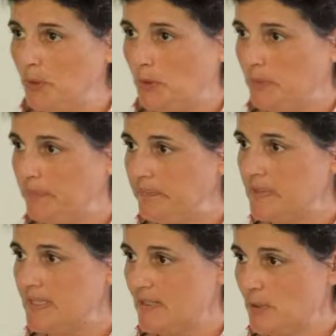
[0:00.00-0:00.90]

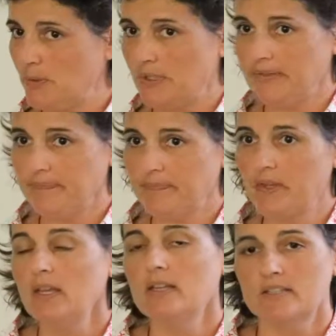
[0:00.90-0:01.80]
Morcombe's story?
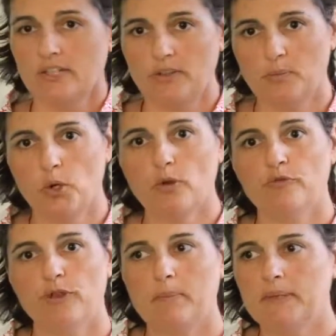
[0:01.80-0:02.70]
So the
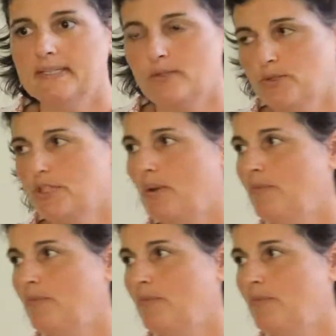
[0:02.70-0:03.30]
Morcombe family is also